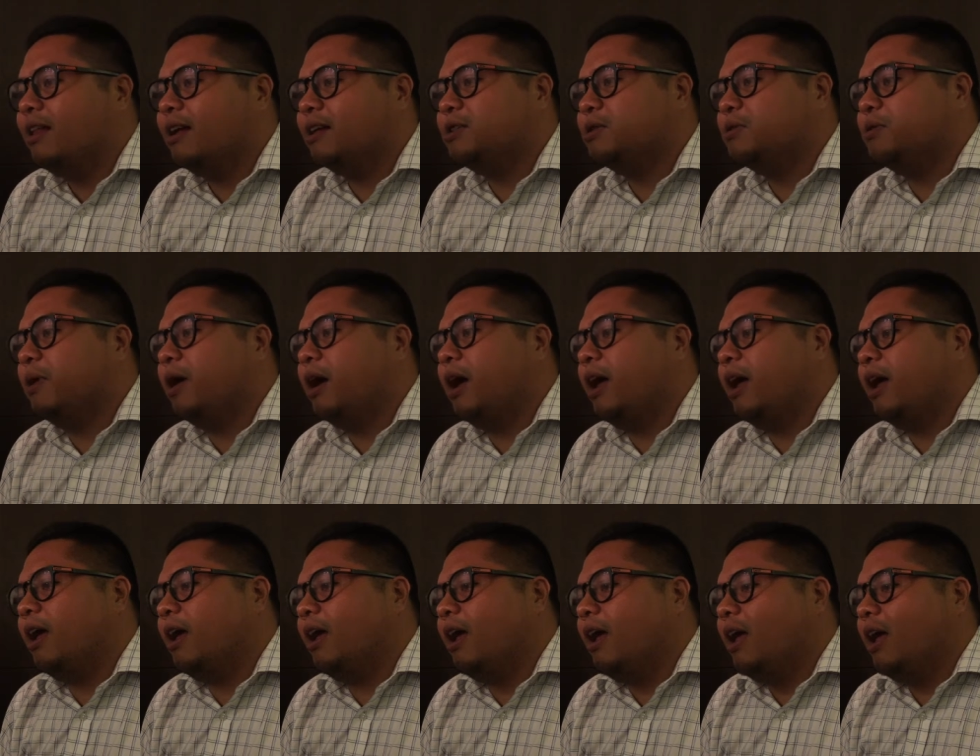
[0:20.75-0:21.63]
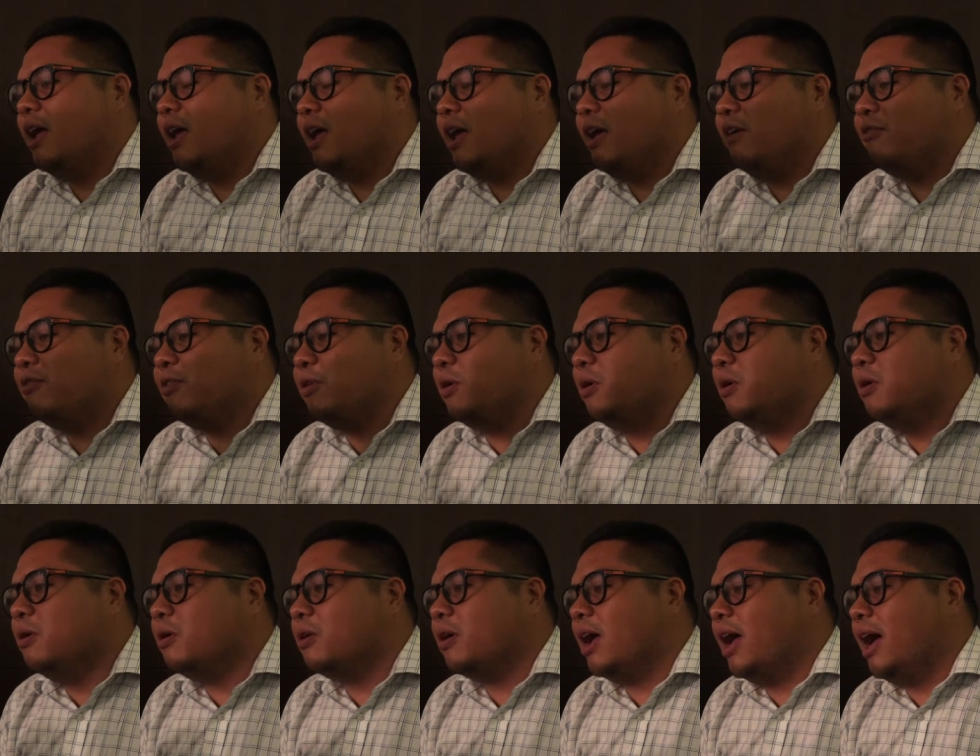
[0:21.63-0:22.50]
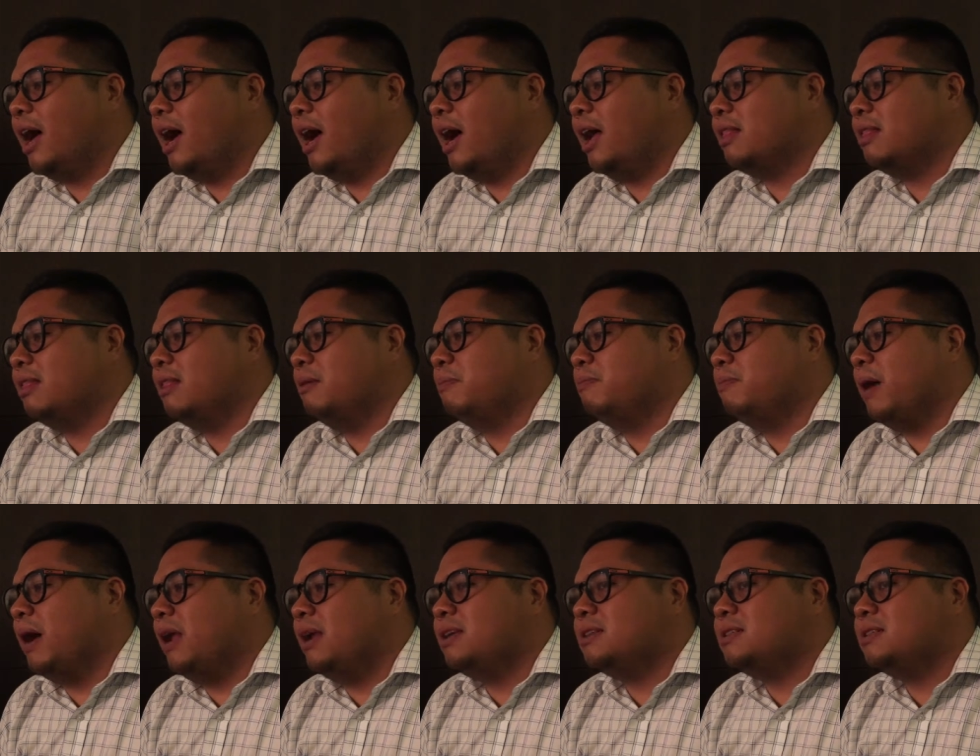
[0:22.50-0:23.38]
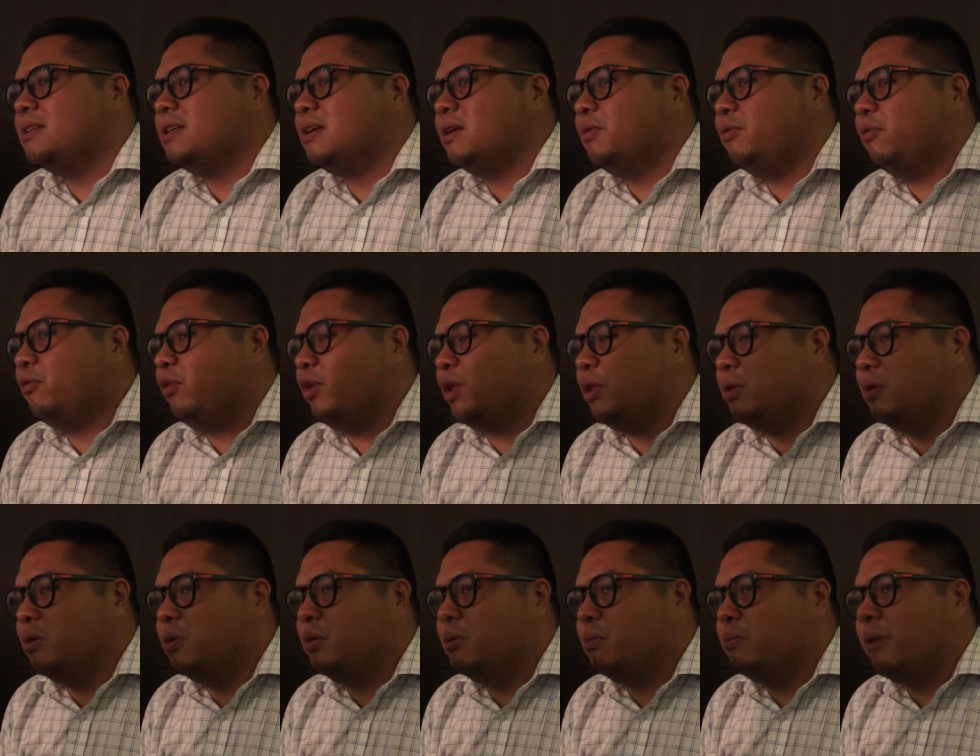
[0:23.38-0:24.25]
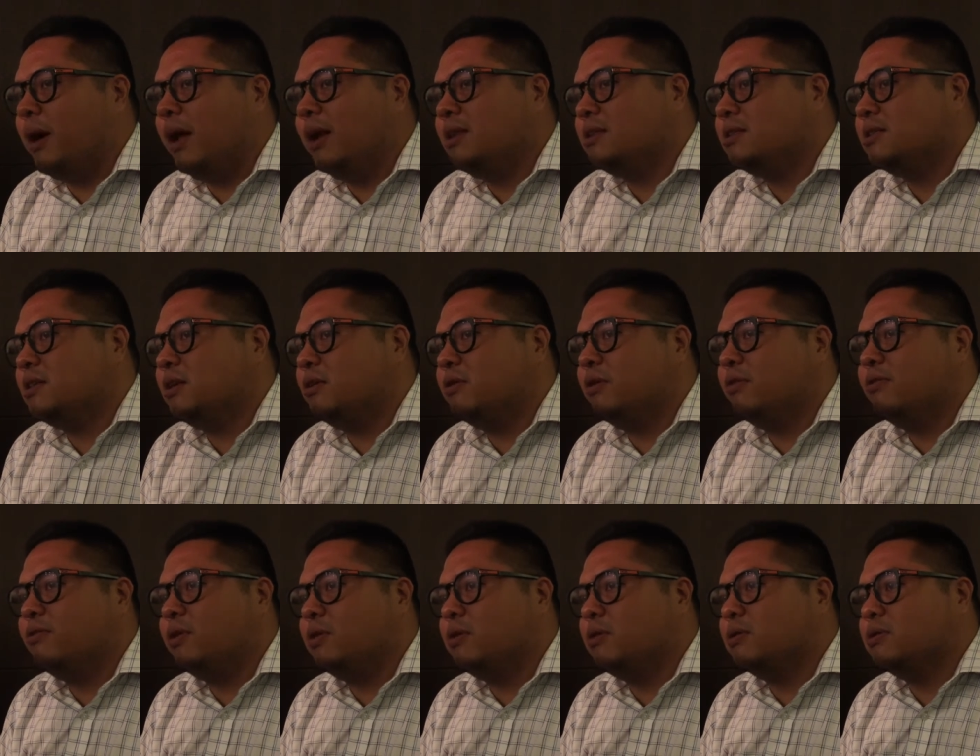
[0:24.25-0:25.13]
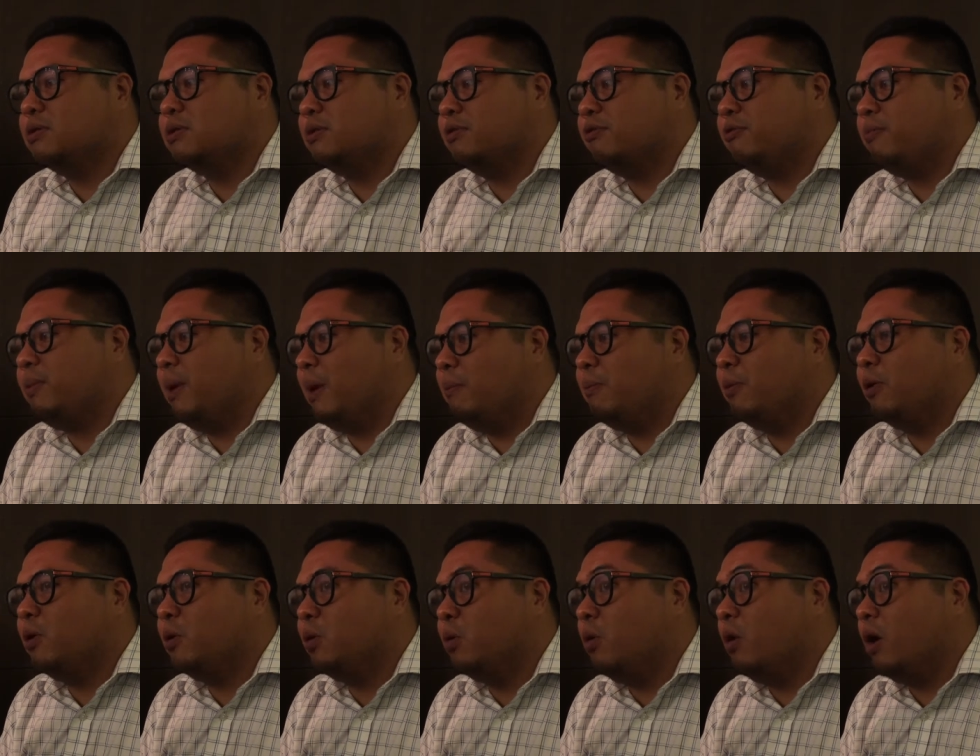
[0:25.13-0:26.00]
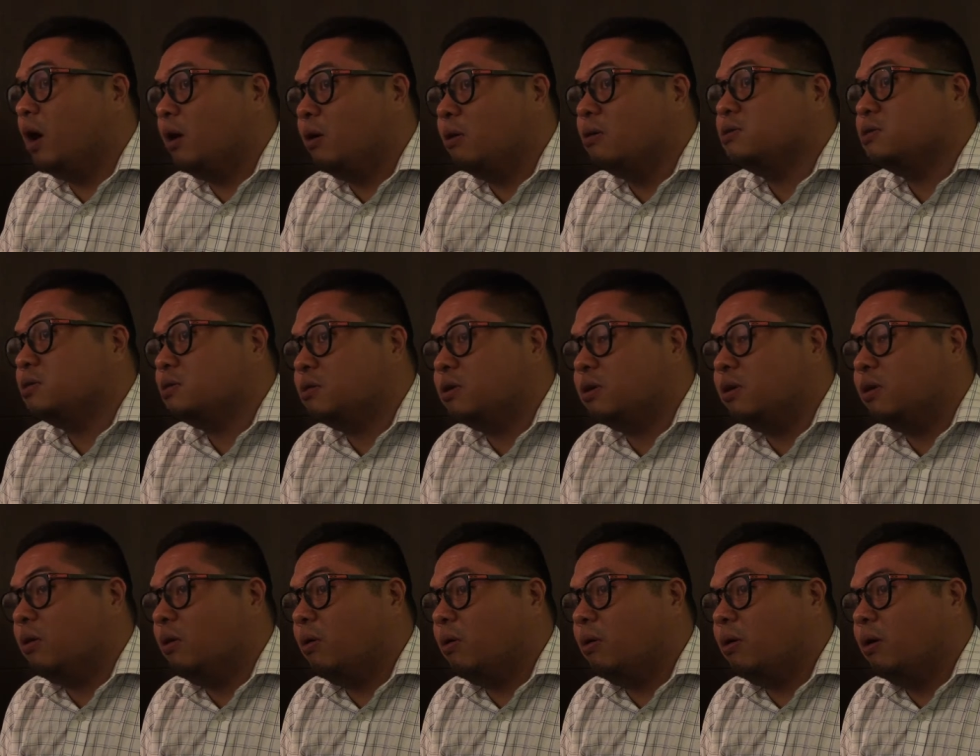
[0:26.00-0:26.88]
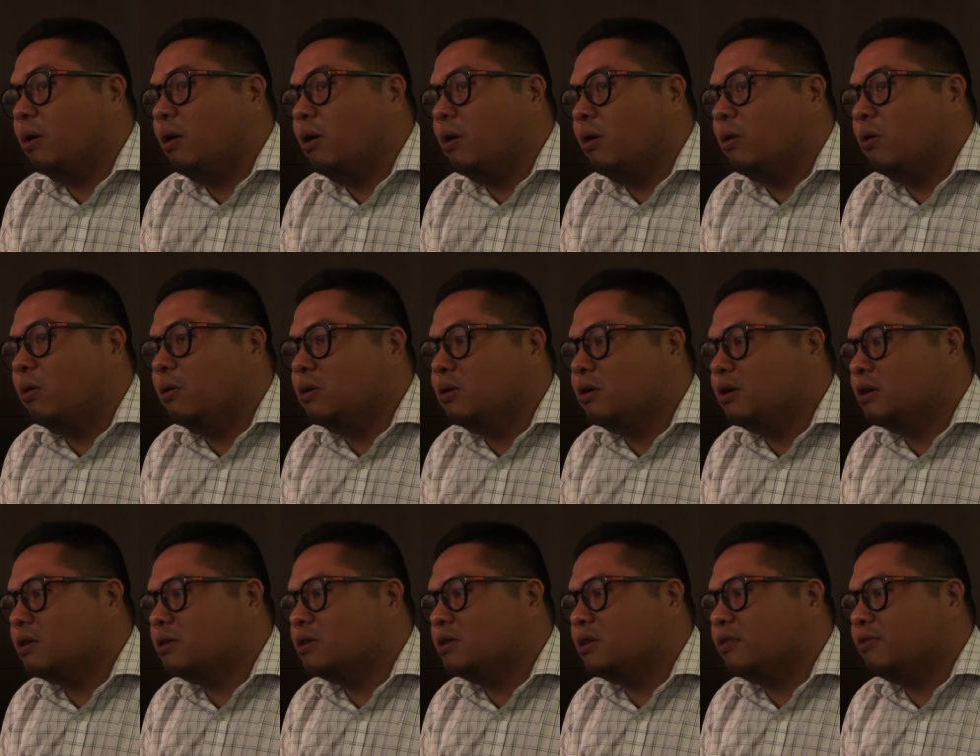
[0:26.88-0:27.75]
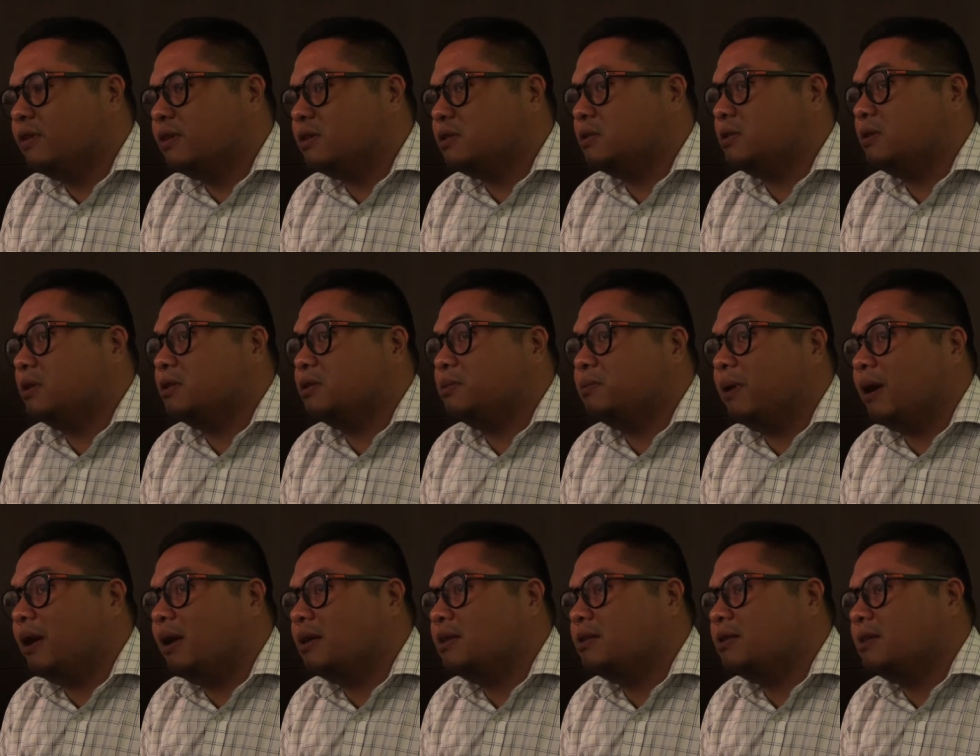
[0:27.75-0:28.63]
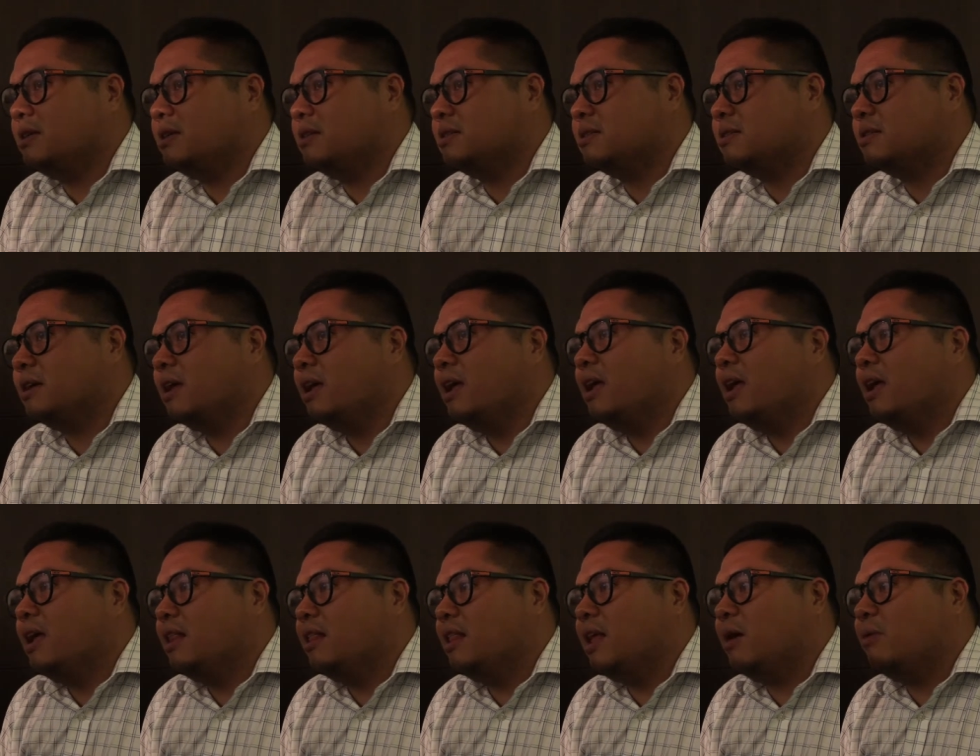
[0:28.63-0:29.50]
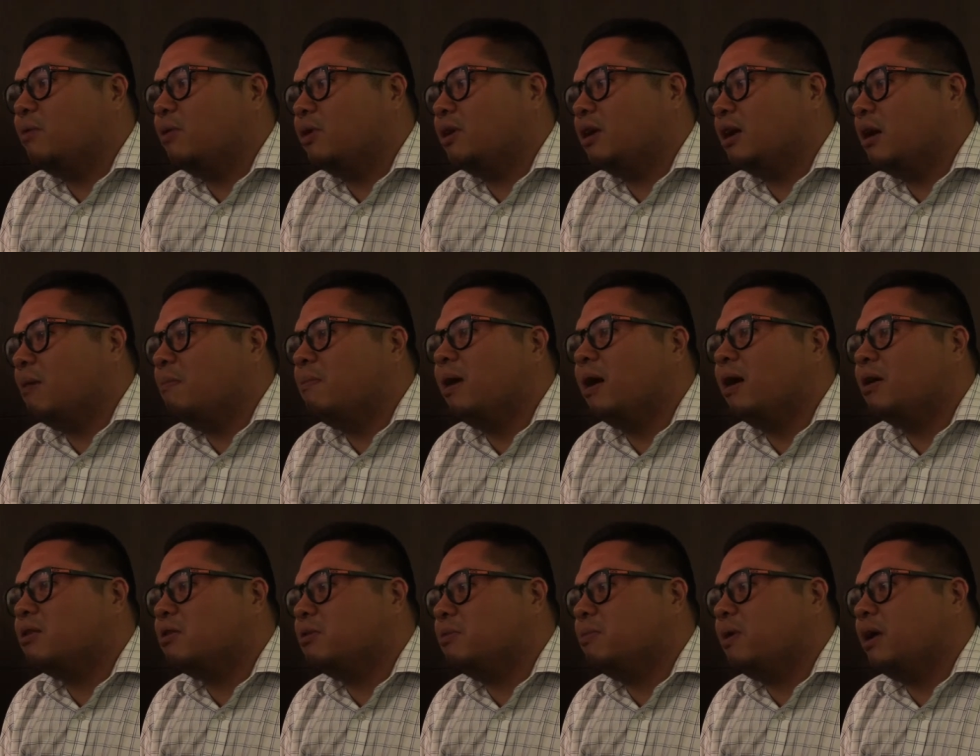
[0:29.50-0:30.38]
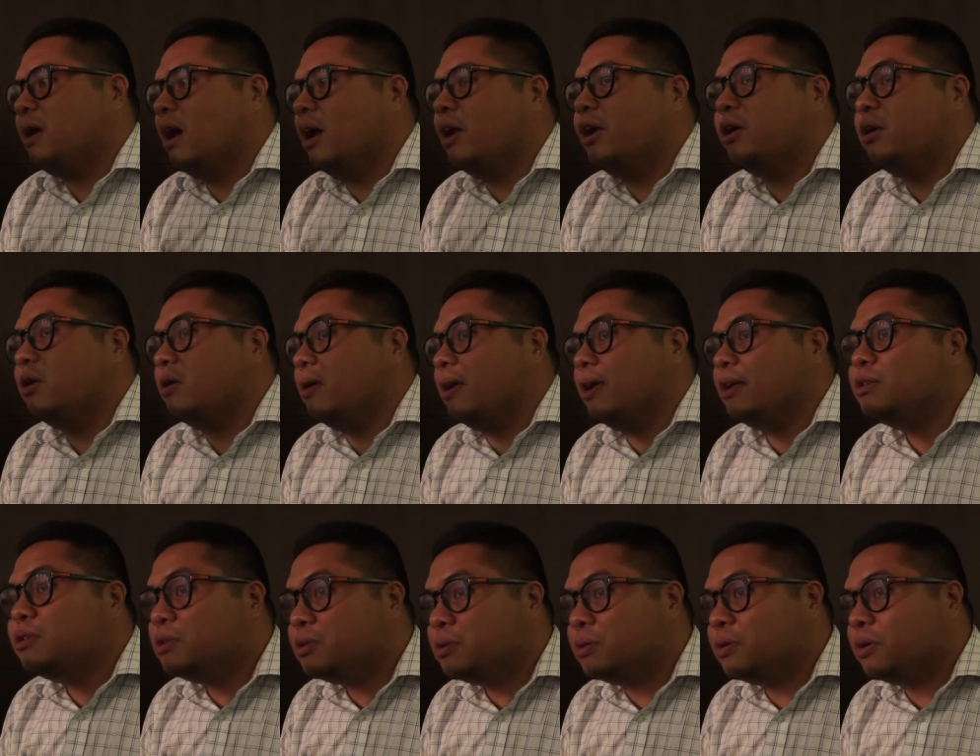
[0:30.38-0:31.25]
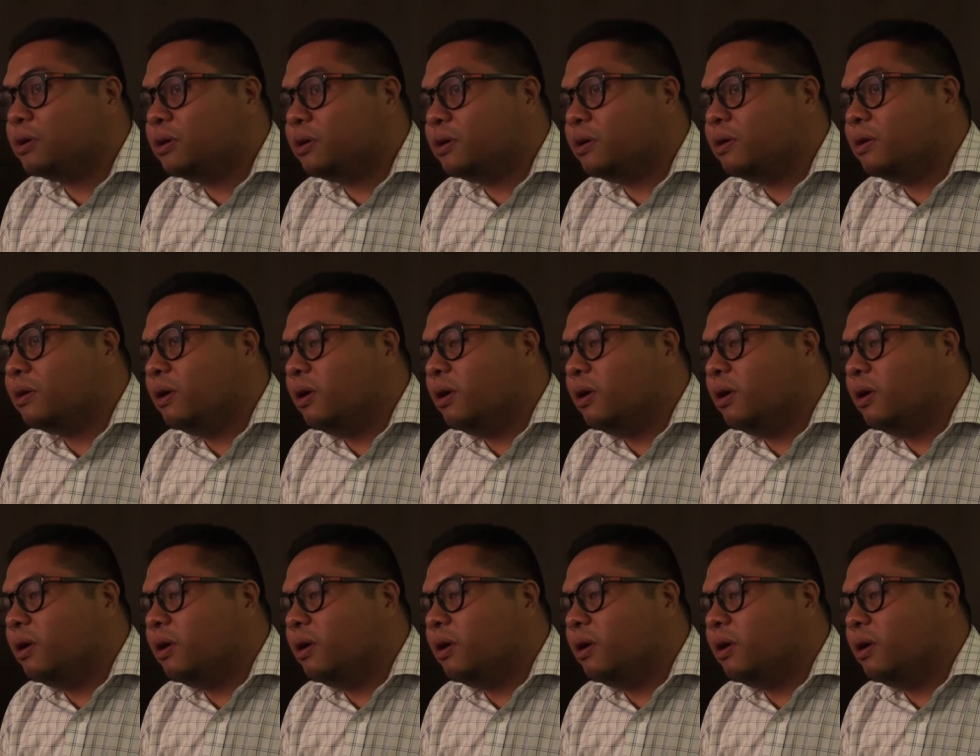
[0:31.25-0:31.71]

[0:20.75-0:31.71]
That's why if you look at the policy, if we do policy reviews of people who are also holders of insurance policies, they would come out to be underinsured,